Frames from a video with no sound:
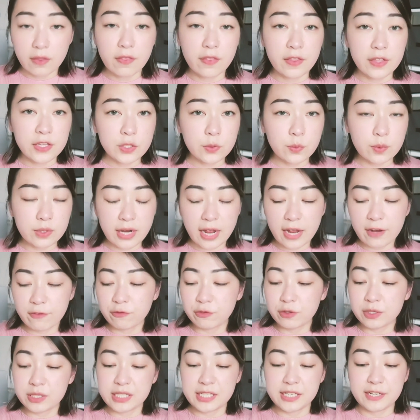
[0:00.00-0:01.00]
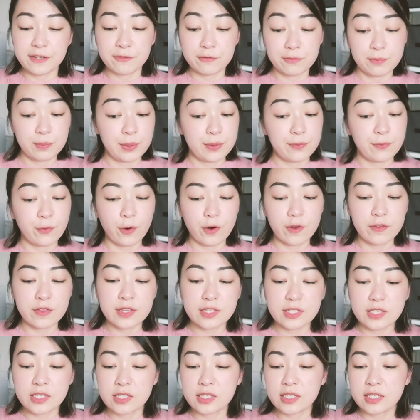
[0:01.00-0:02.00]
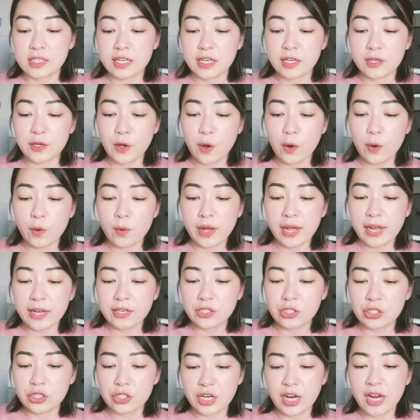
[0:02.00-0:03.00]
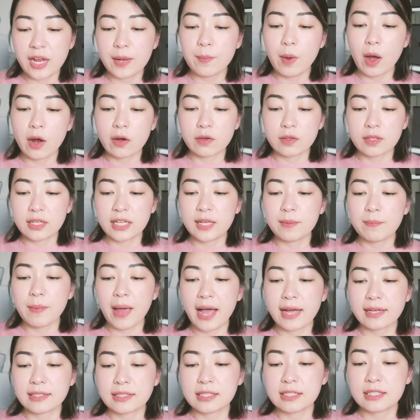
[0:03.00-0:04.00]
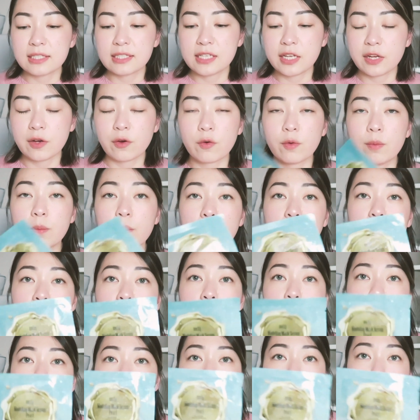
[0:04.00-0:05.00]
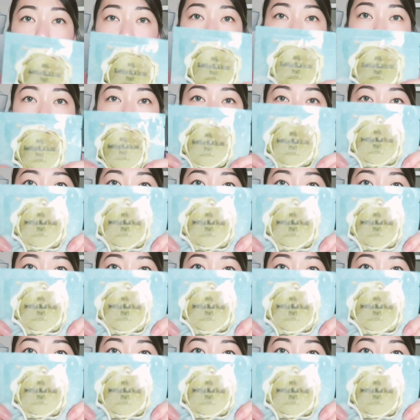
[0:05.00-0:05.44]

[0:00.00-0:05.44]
This one I've received before. This is the NOHJ Modeling Mask Serum Pearl